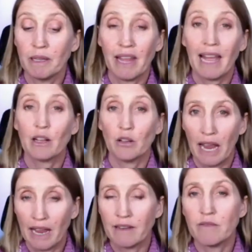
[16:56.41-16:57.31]
that
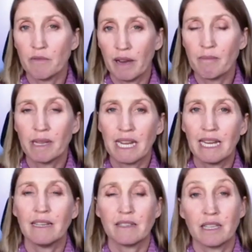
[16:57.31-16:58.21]
can
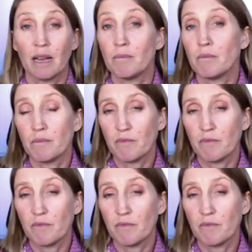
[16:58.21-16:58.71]
remedy some